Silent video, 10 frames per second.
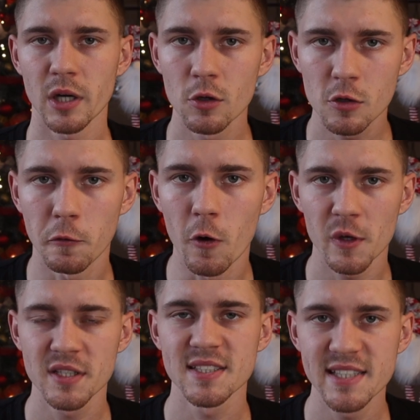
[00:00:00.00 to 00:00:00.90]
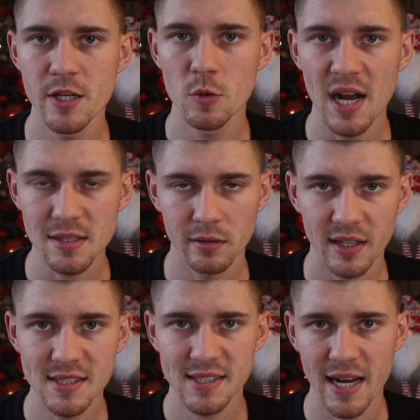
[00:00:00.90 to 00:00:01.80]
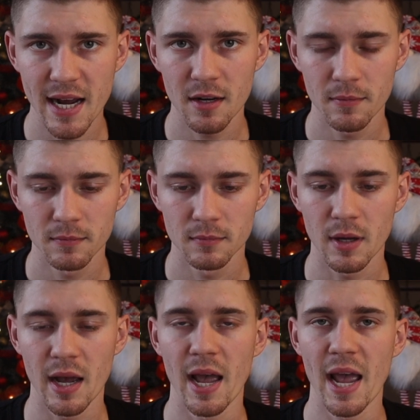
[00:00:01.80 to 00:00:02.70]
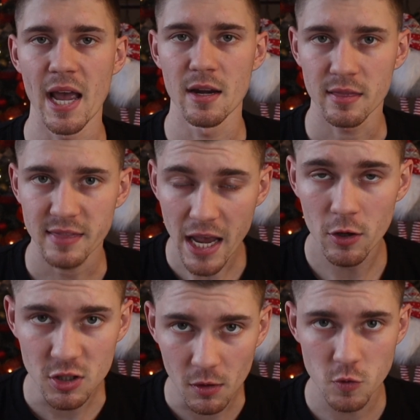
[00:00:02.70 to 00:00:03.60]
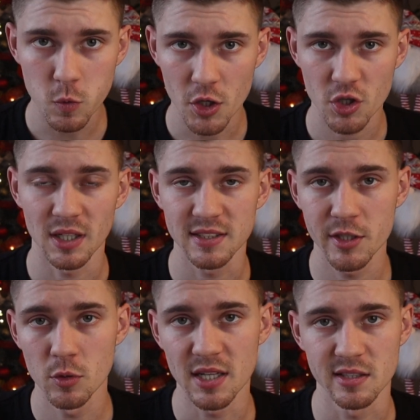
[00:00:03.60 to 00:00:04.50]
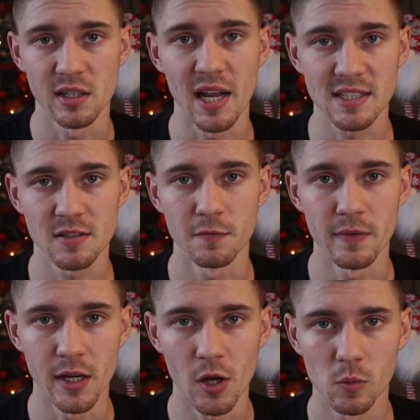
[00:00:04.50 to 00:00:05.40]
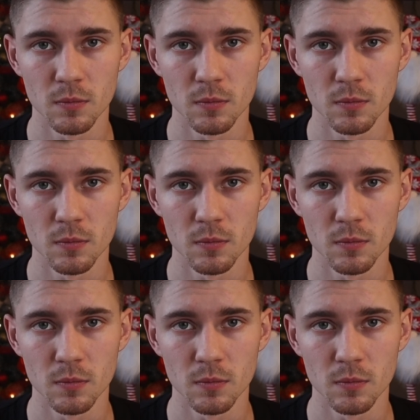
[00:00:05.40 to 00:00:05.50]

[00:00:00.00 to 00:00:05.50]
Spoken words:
I look forward to seeing you guys on the inside, and thank you so much for watching. I'll see you guys in the next video.